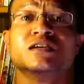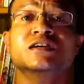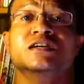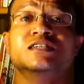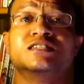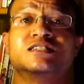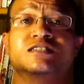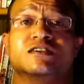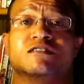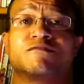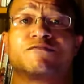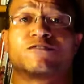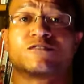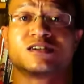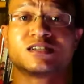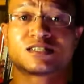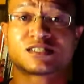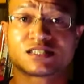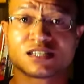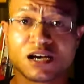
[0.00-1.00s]
See it for
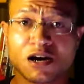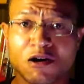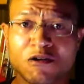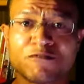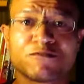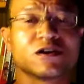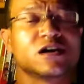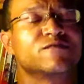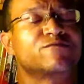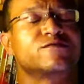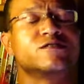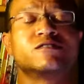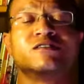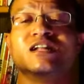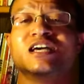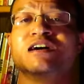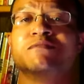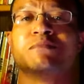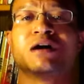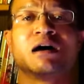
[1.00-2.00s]
yourself. If you're
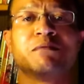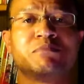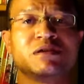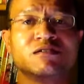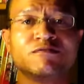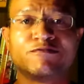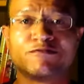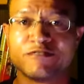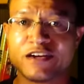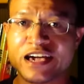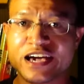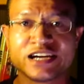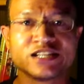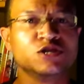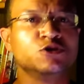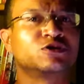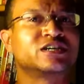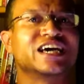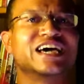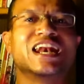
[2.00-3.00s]
an MIB fan,
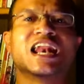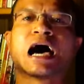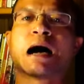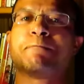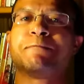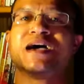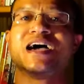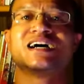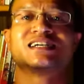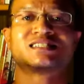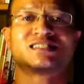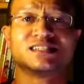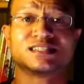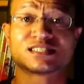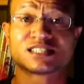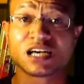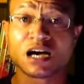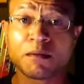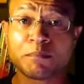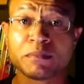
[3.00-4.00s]
you cannot pass
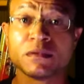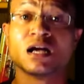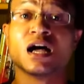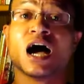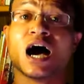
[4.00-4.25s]
this up.